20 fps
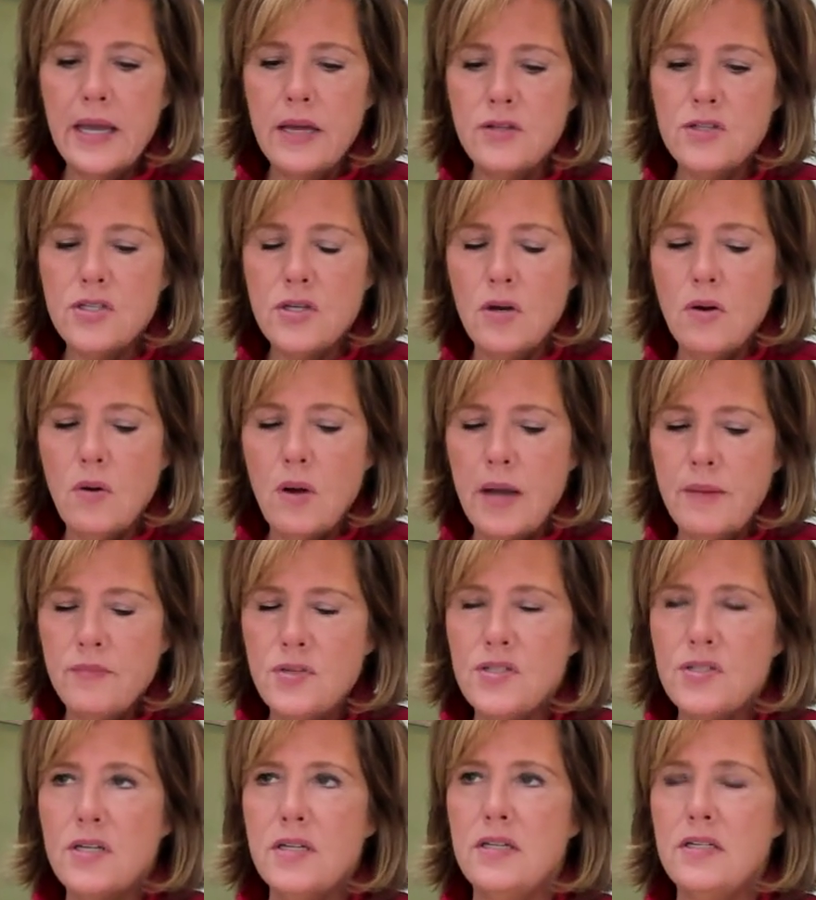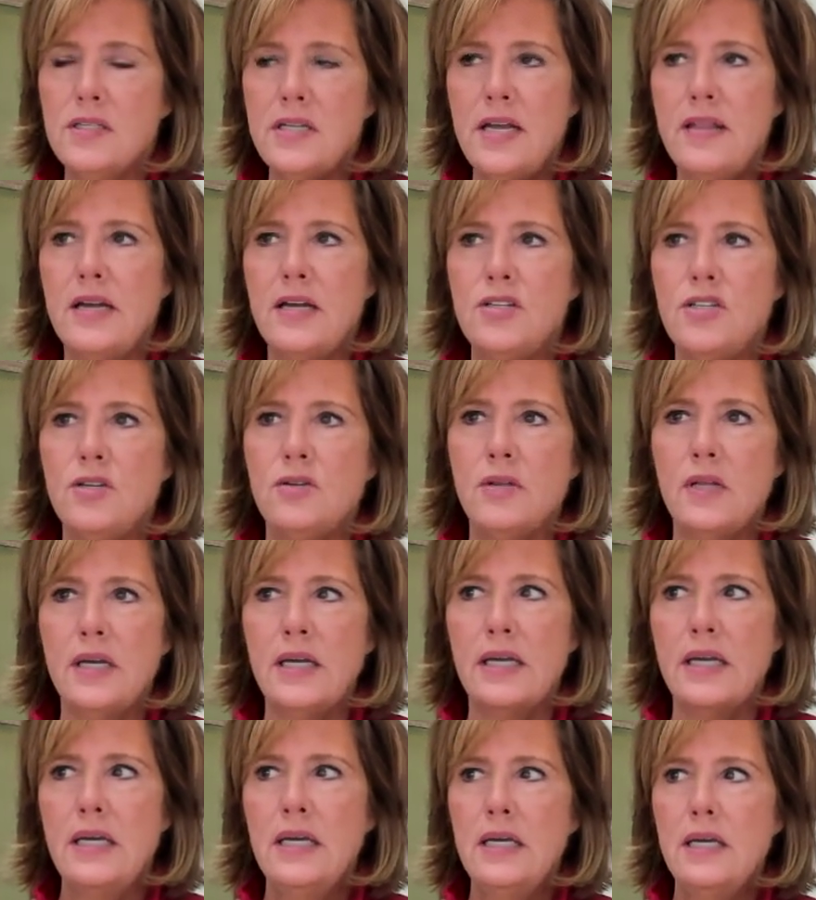And so I'm just going to say that to you,
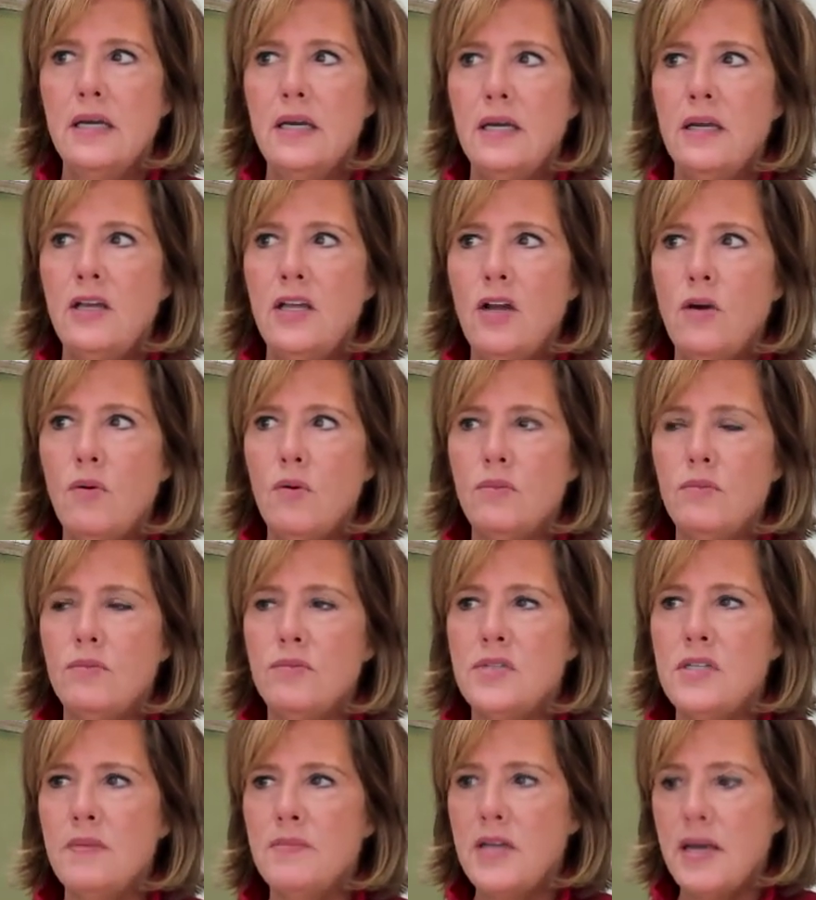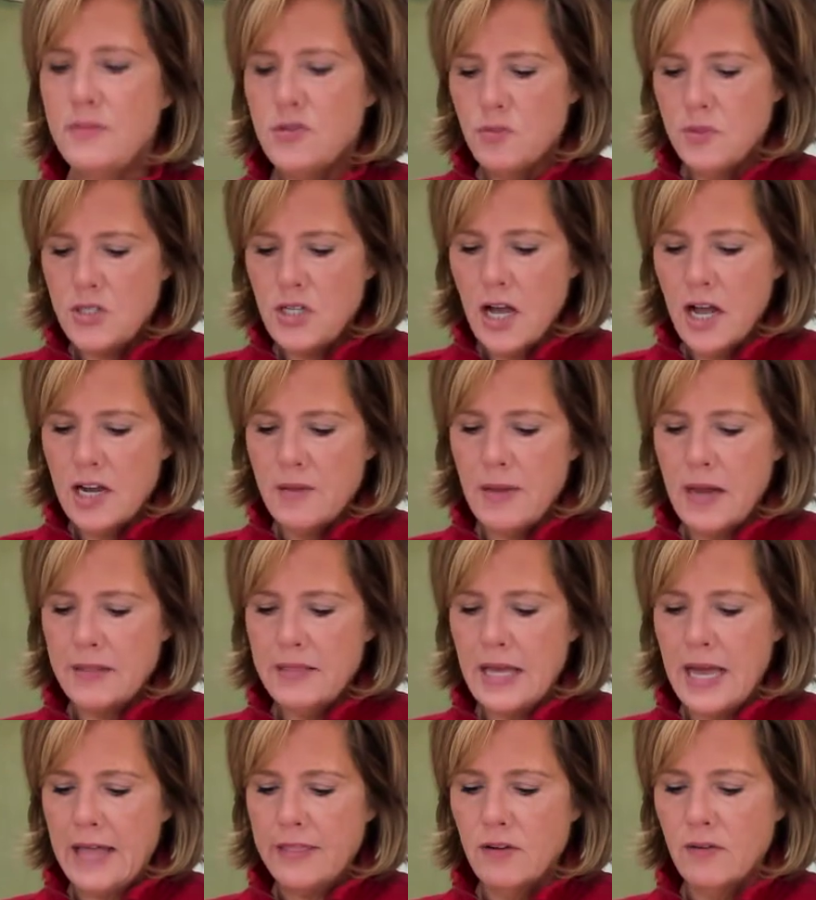like, you know, sometimes we talk about
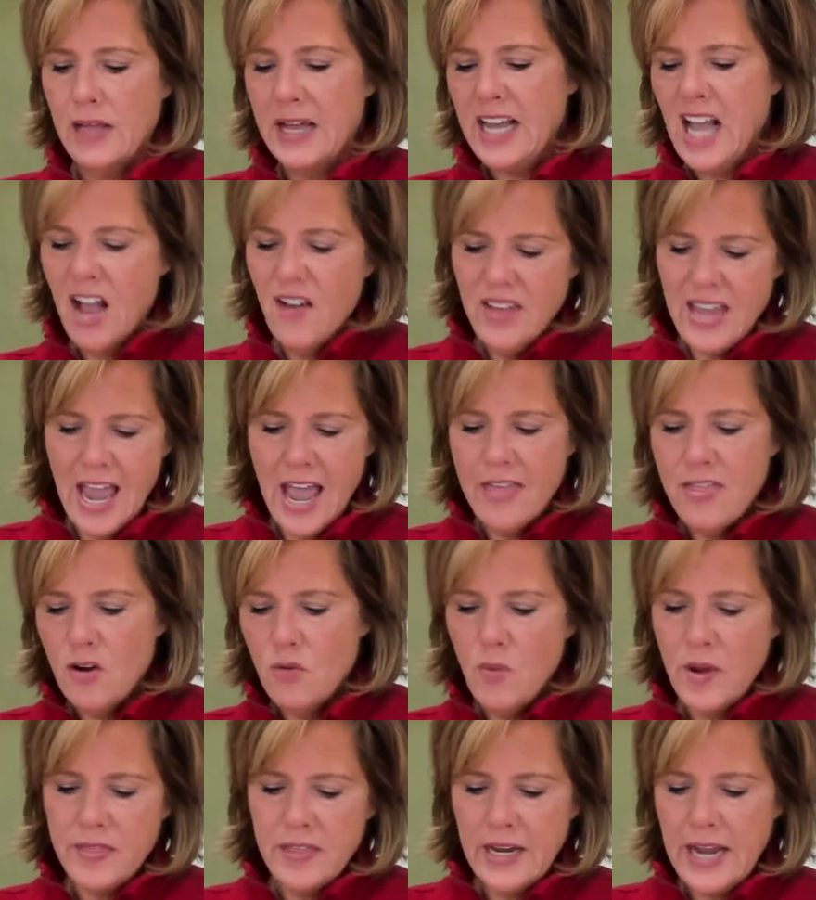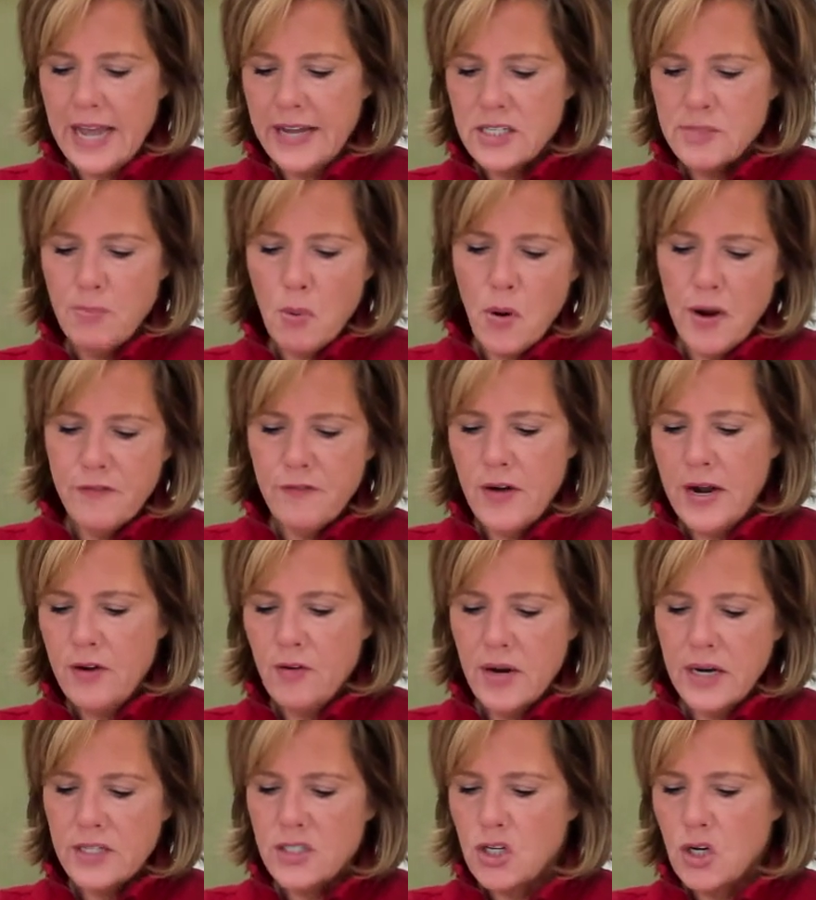that and they're like, oh yeah, they're with an ex-boyfriend
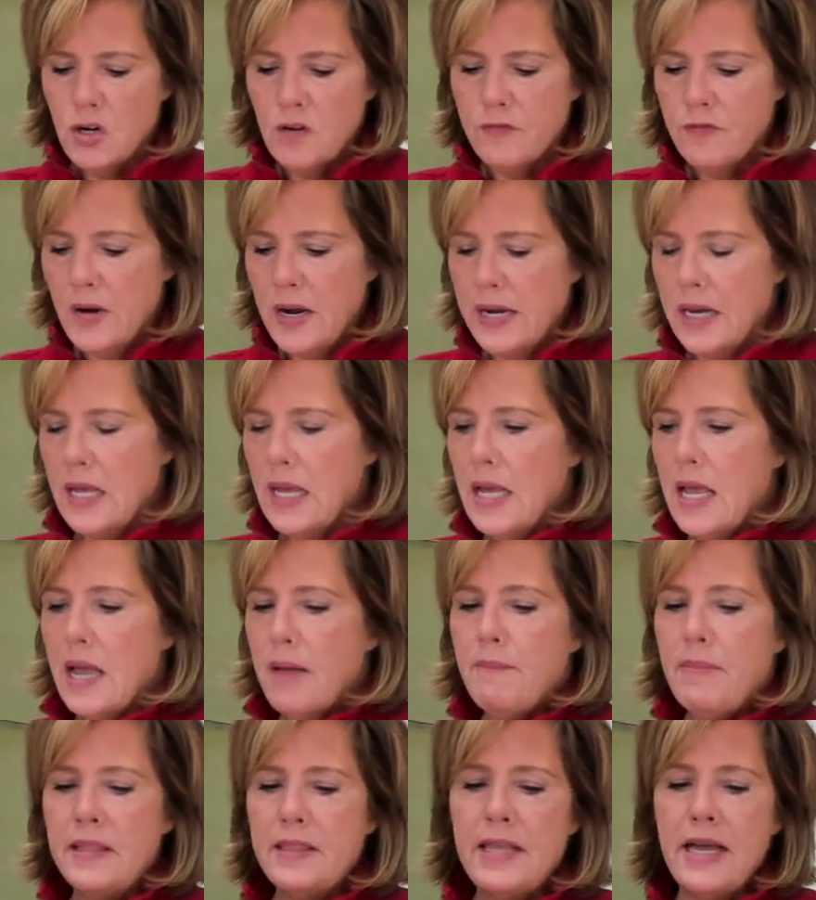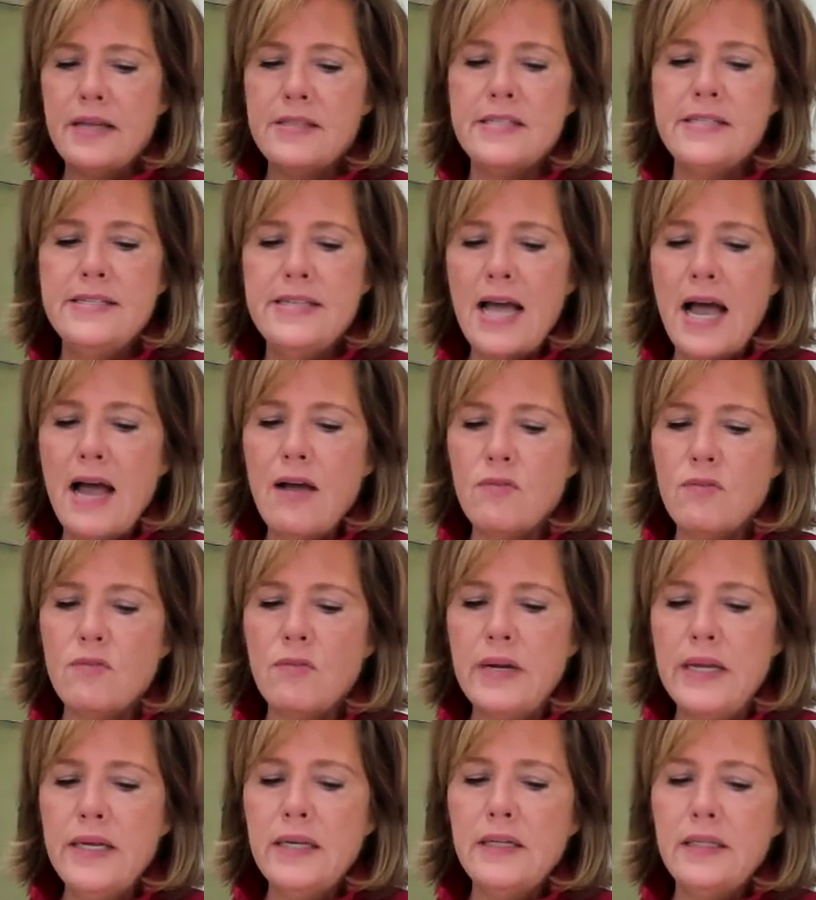or ex-girlfriend, but that's not
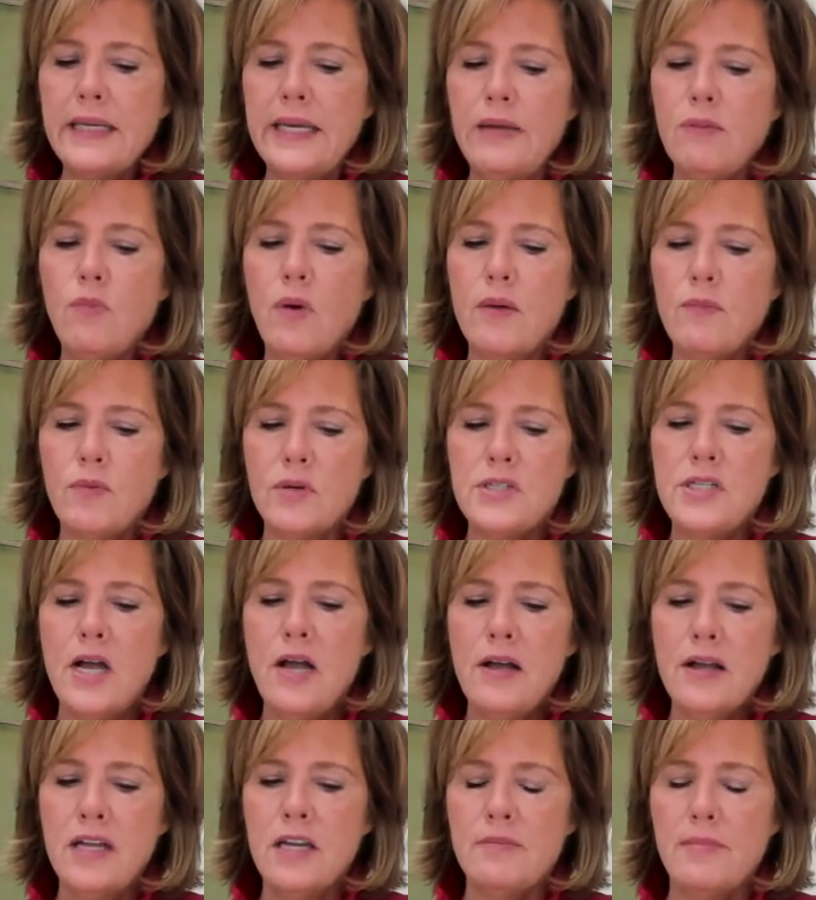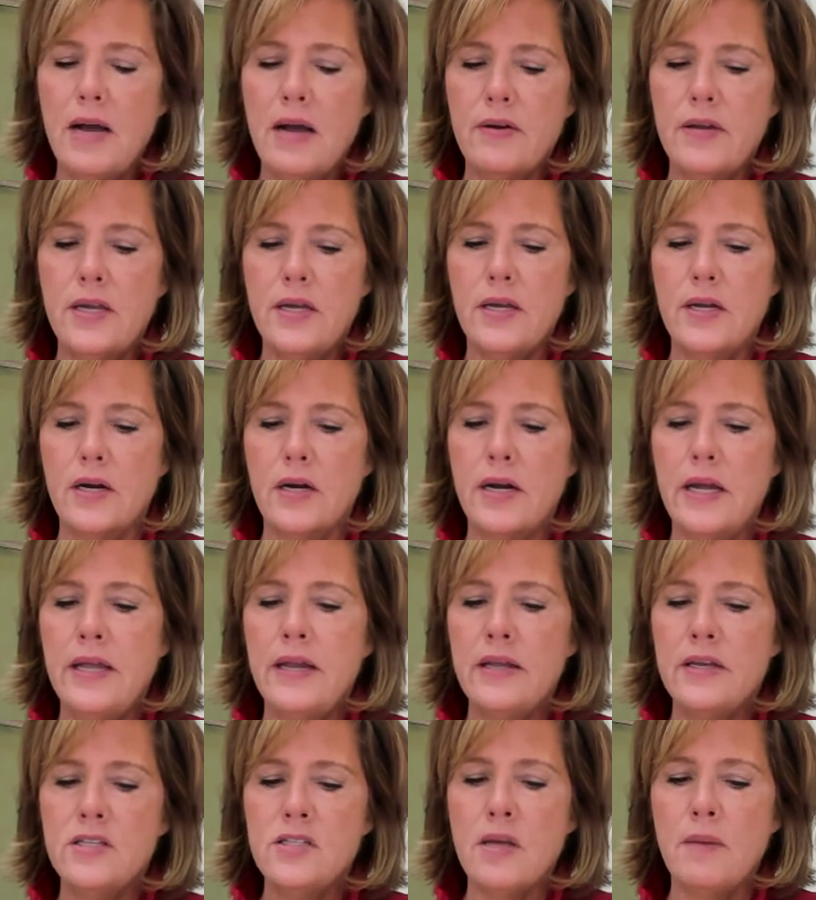really what we're talking about here. It
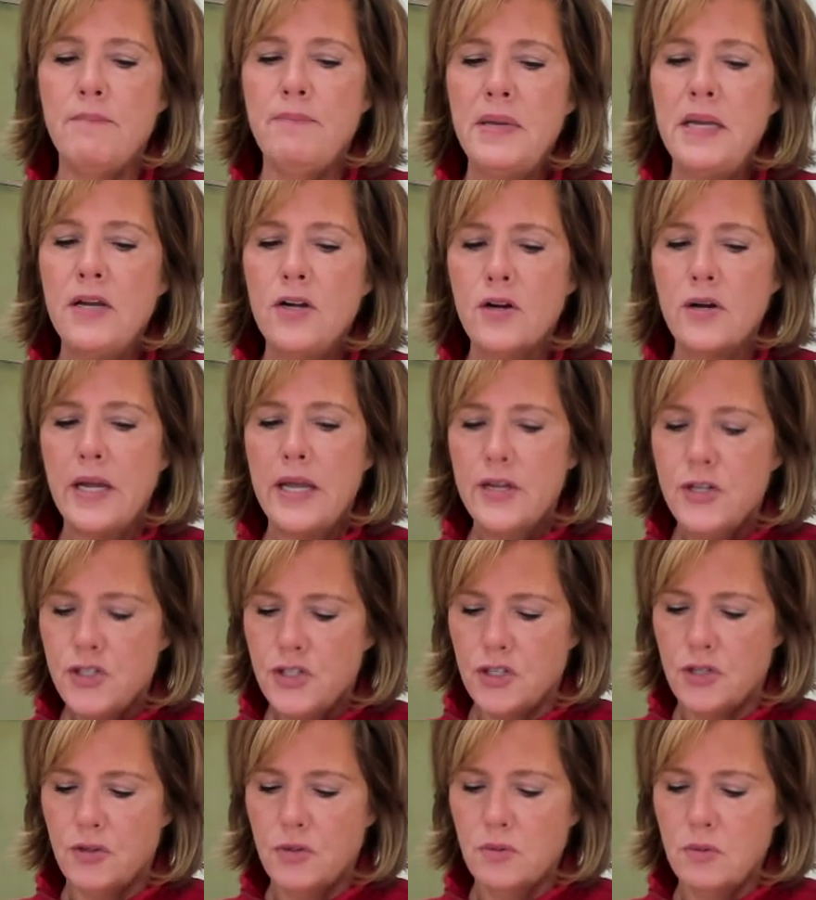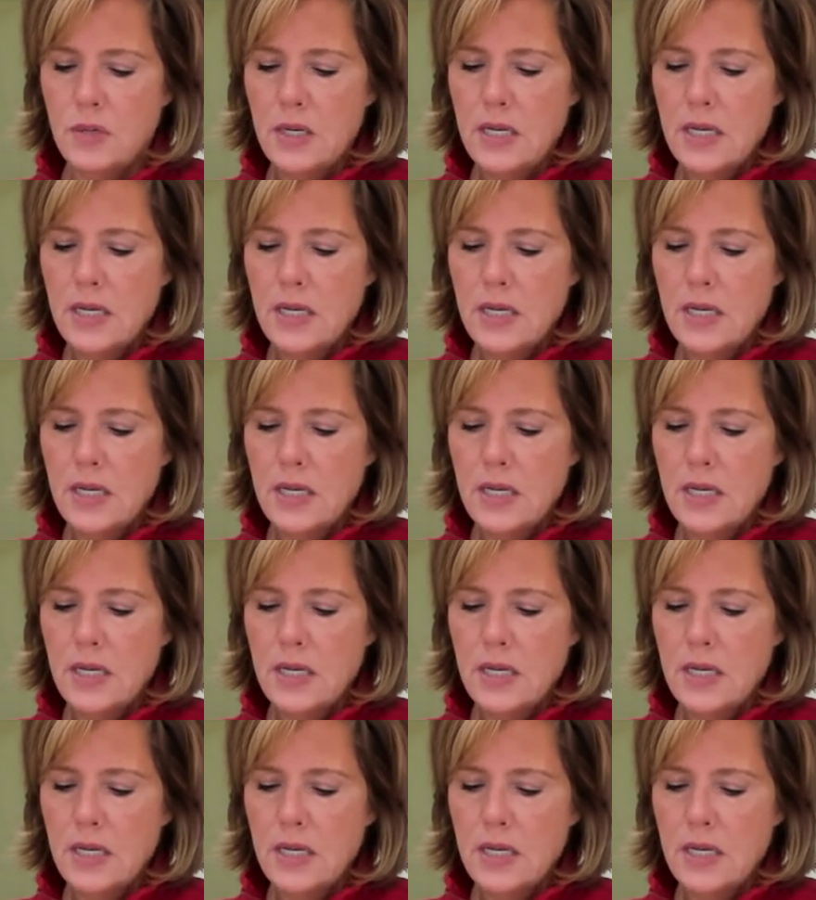is a bigger issue.